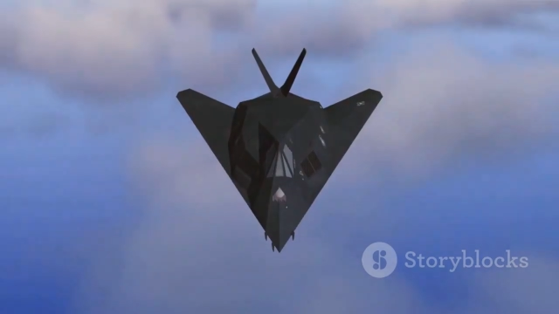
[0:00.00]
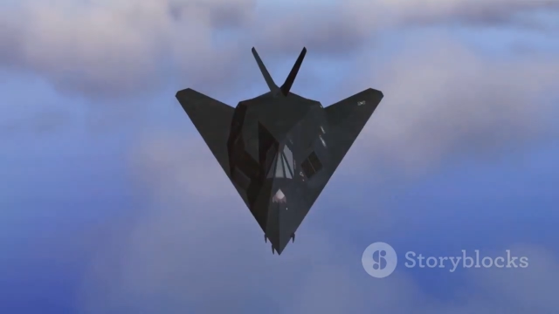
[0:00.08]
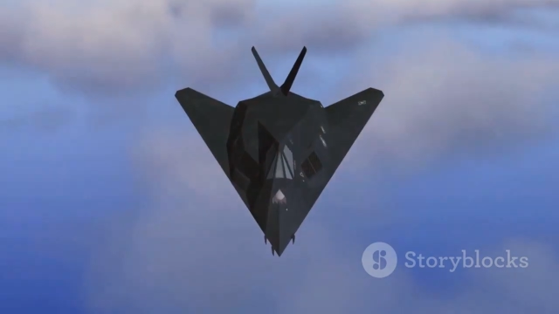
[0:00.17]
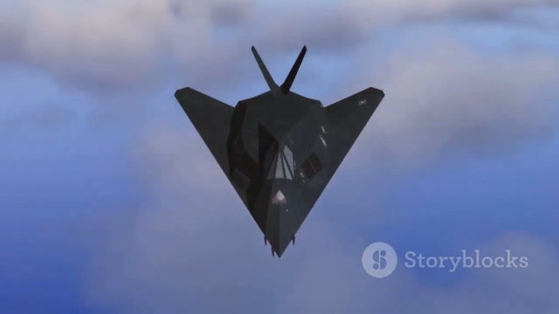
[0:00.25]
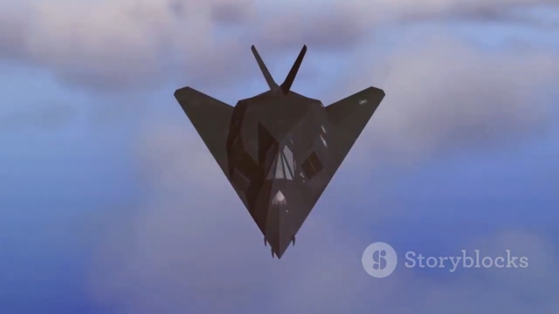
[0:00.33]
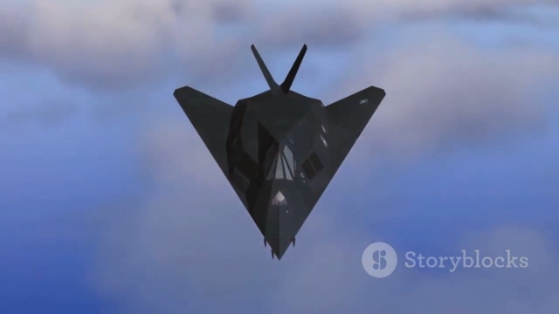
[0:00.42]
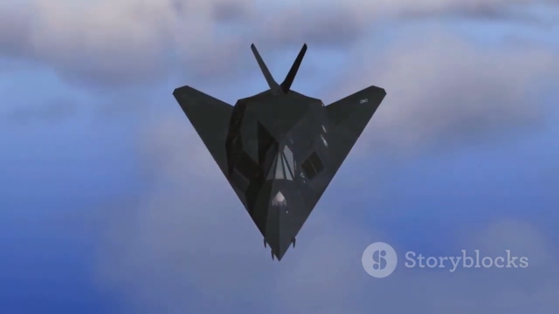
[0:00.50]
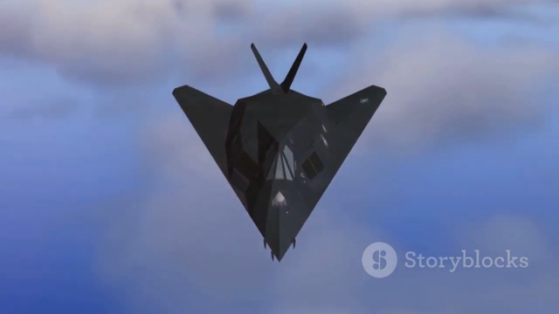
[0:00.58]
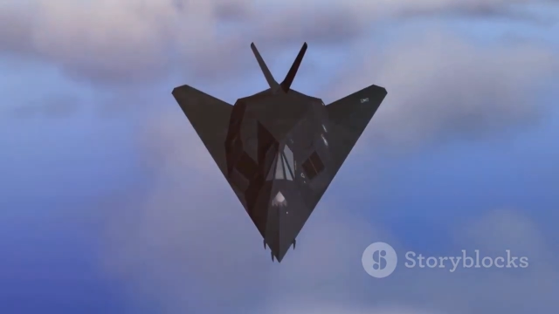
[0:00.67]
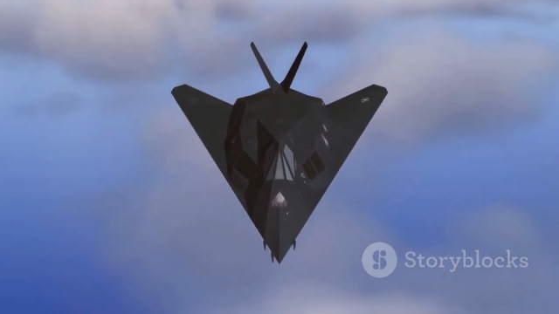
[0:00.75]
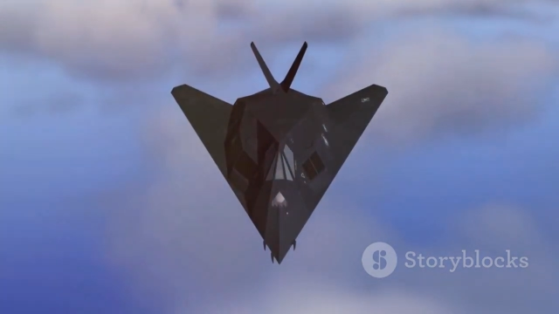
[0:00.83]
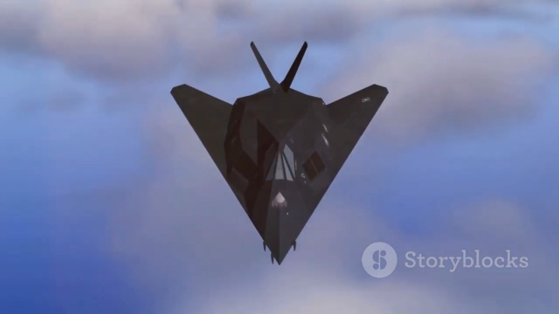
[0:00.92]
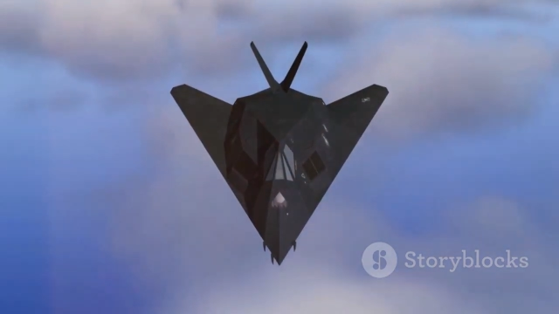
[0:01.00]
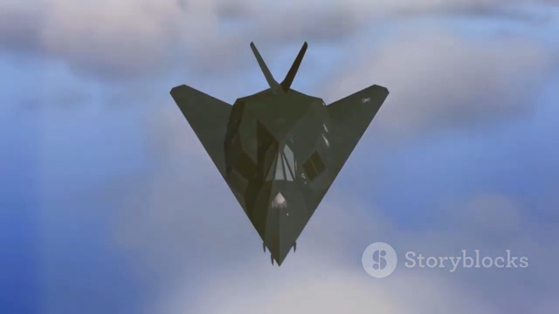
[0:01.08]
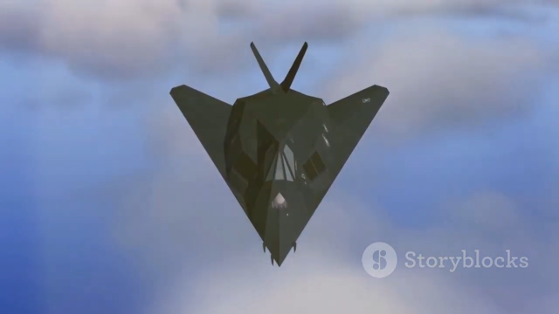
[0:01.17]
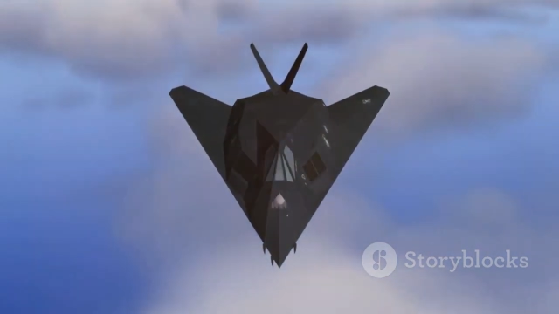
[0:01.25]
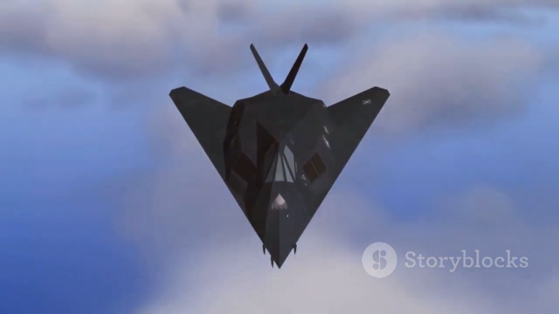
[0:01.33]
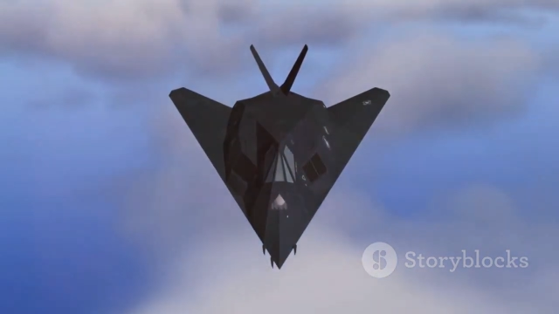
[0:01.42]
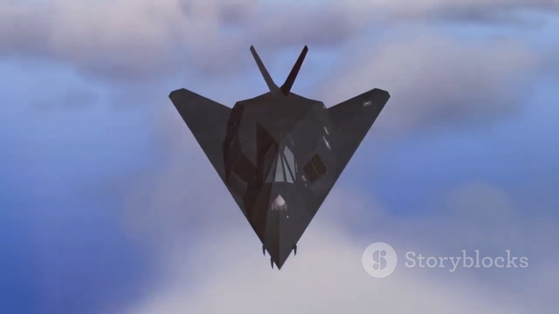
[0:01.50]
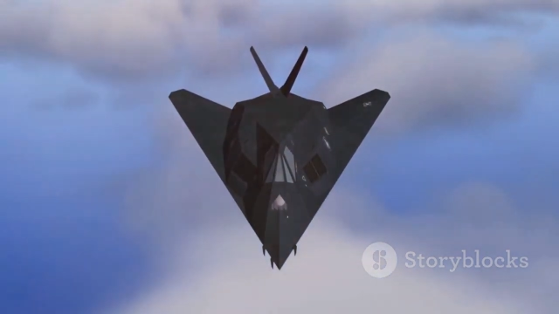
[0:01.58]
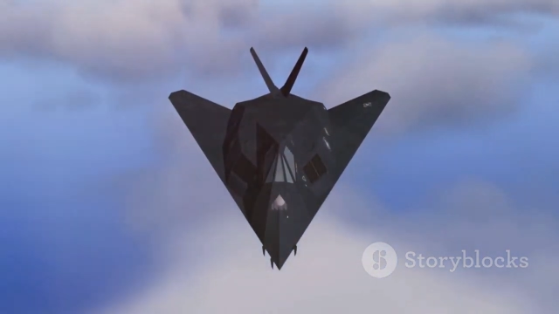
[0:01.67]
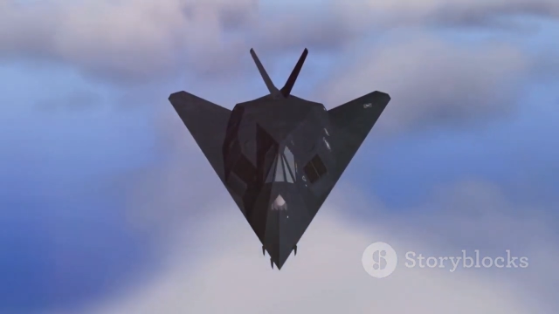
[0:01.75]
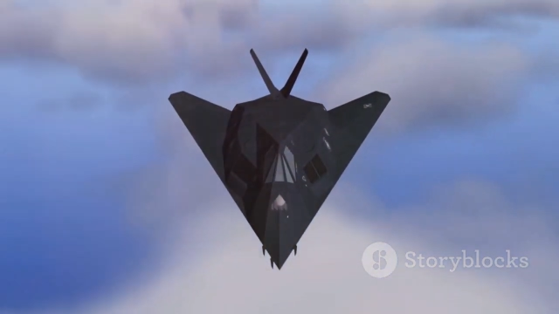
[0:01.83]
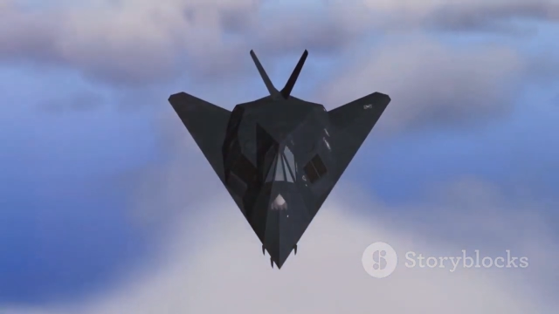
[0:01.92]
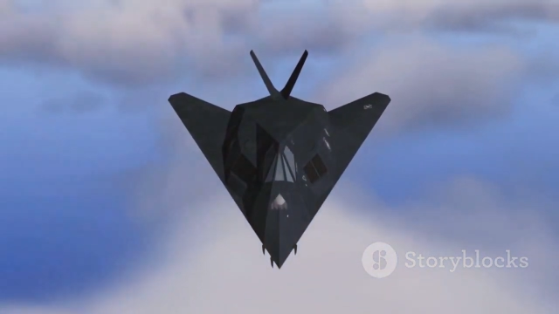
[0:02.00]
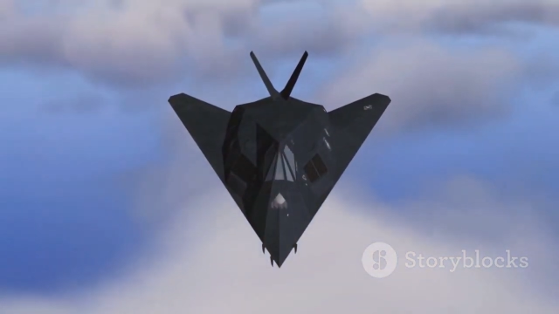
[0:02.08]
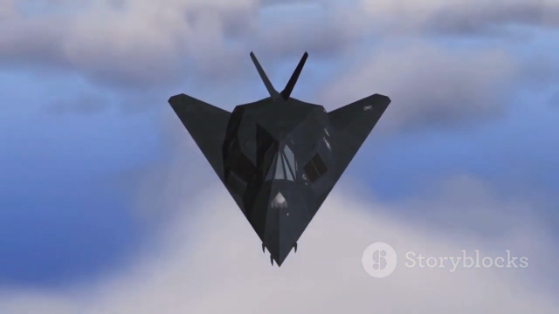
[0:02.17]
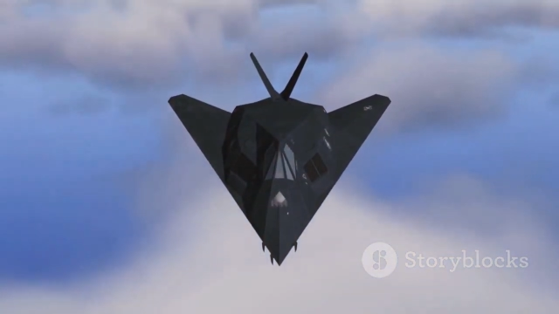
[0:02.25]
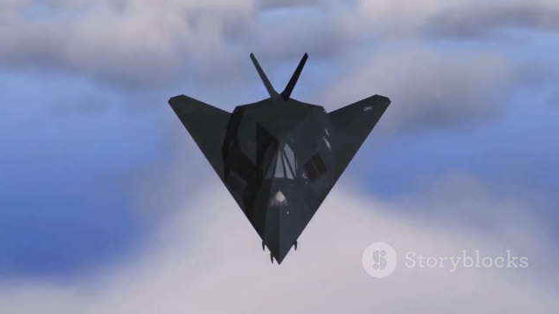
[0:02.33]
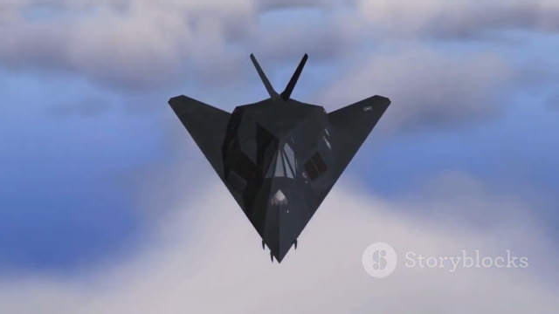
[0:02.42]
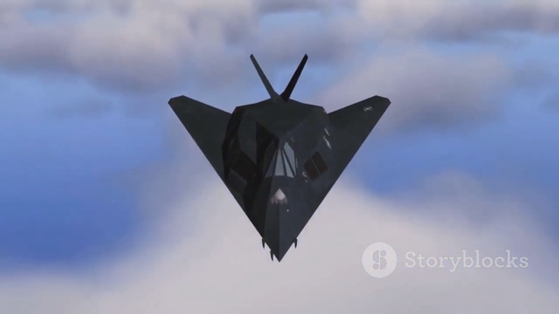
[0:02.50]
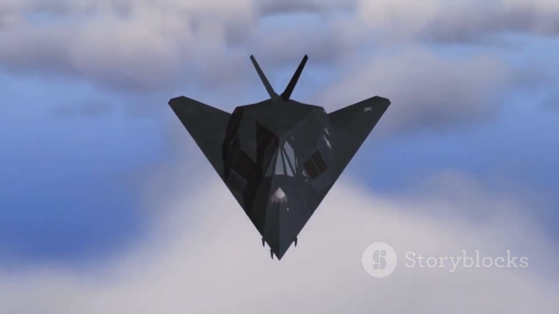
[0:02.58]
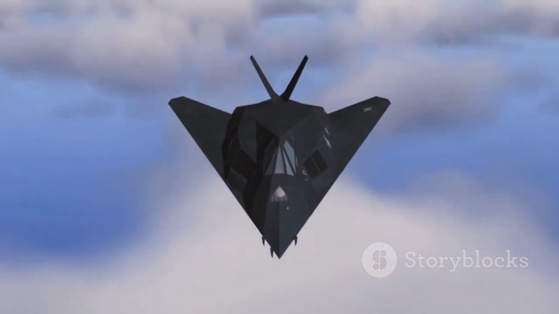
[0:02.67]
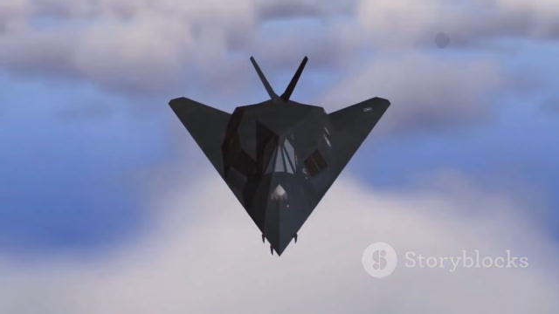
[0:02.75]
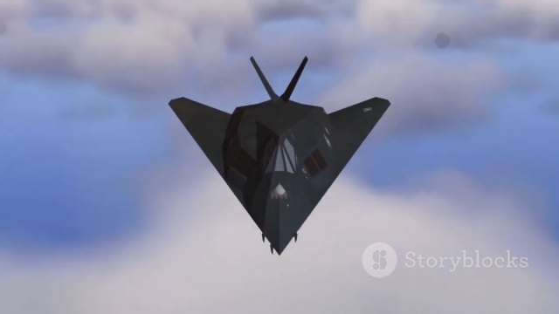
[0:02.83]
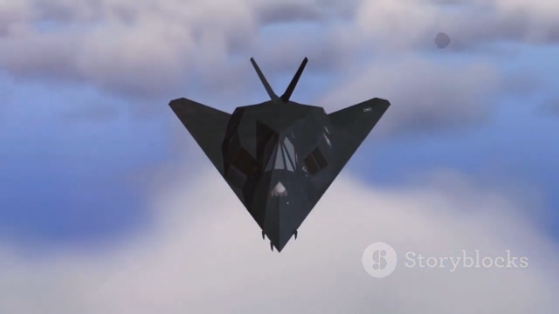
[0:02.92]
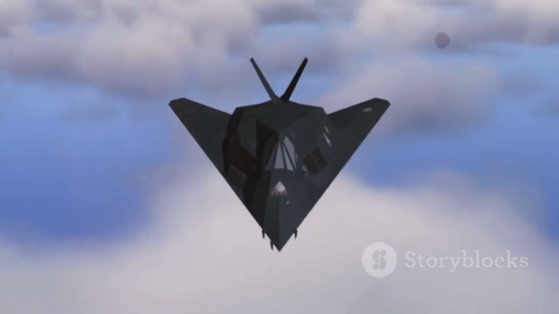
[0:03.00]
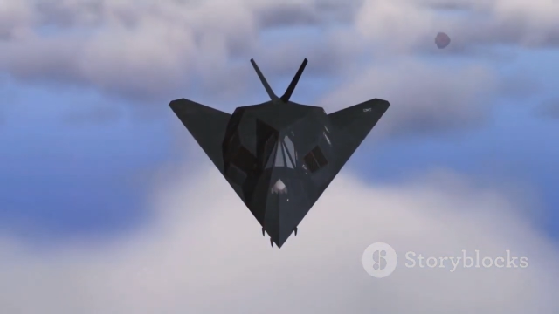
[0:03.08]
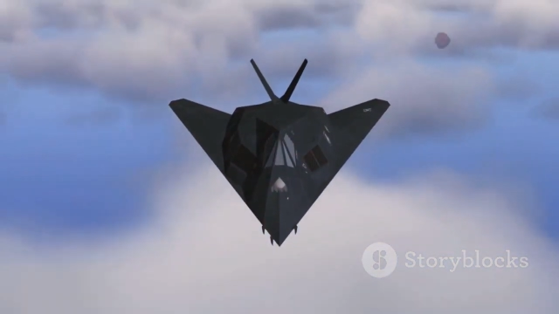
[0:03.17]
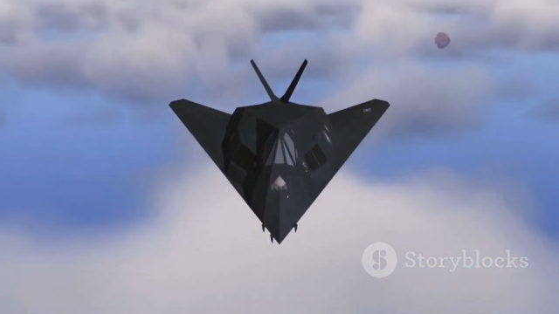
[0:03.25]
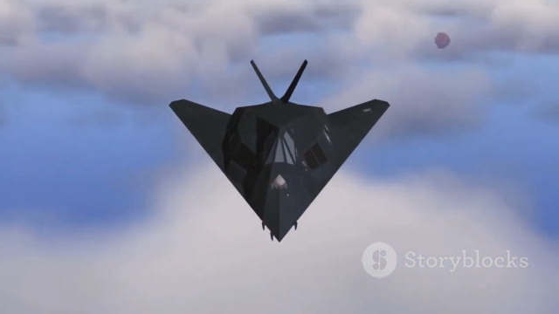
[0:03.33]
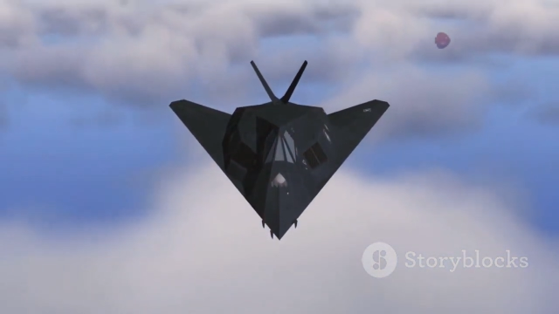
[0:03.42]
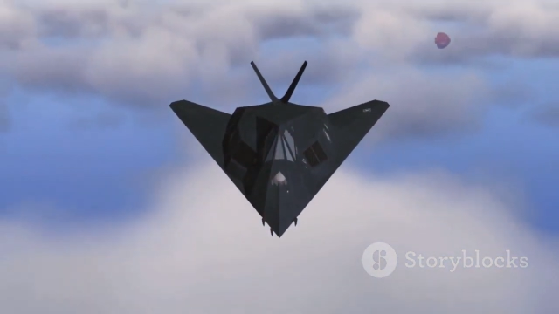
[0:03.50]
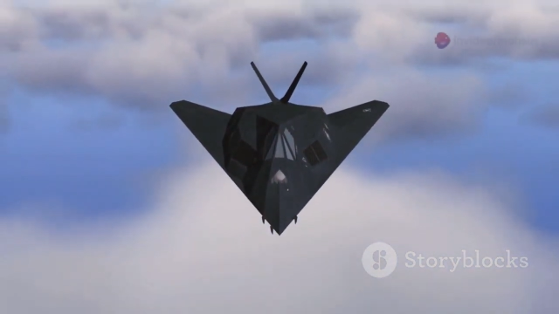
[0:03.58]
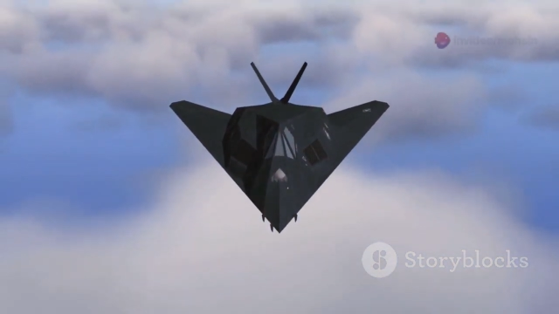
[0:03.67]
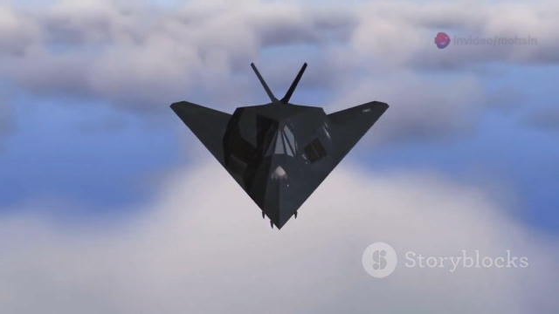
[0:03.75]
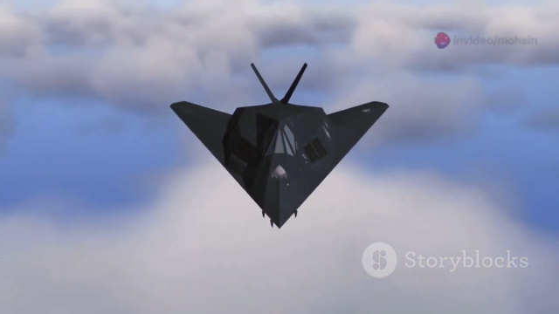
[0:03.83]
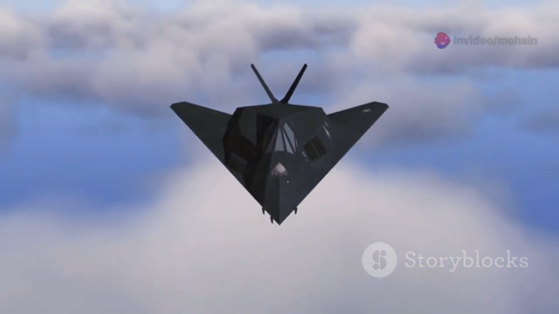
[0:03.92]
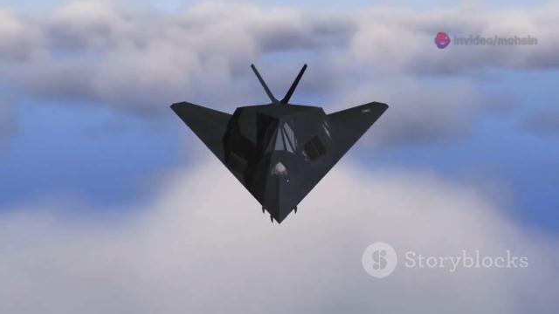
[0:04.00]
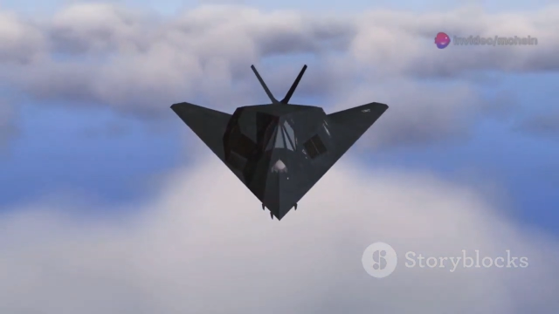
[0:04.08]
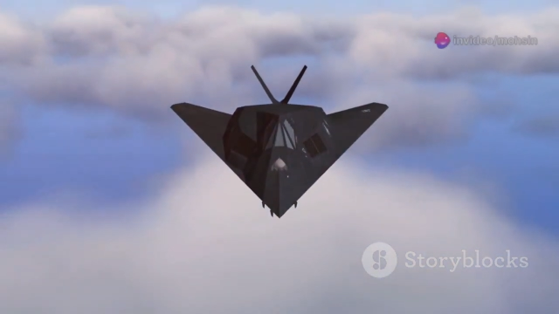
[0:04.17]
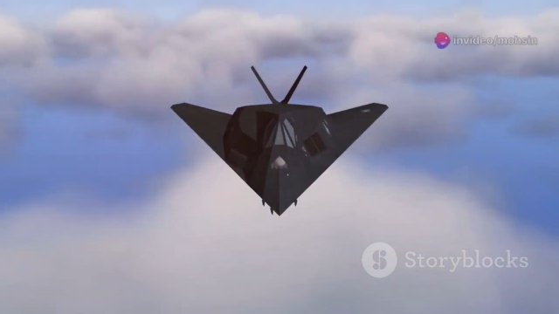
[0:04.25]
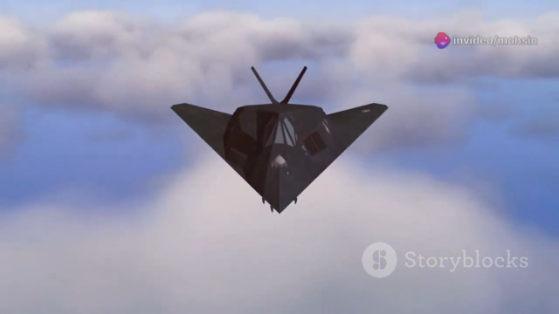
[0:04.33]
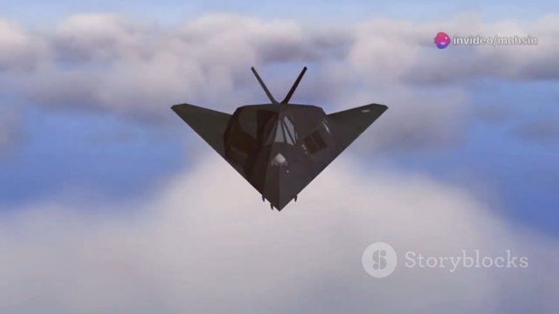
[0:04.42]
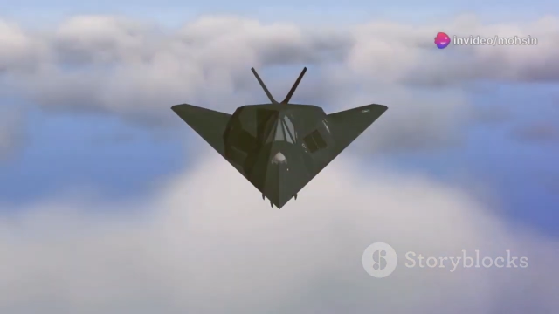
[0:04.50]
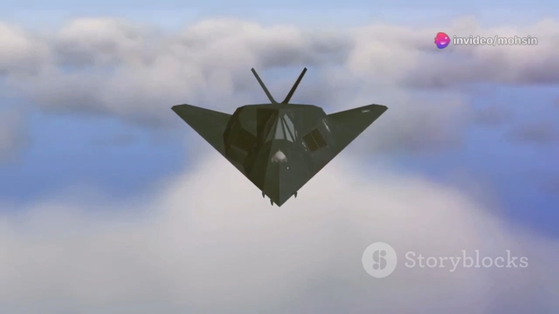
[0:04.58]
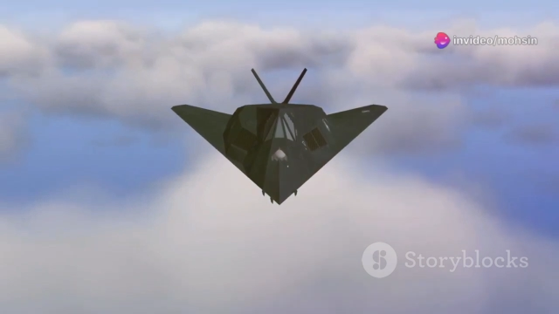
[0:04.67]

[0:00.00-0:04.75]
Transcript: No face is visible, so there are no lips to read.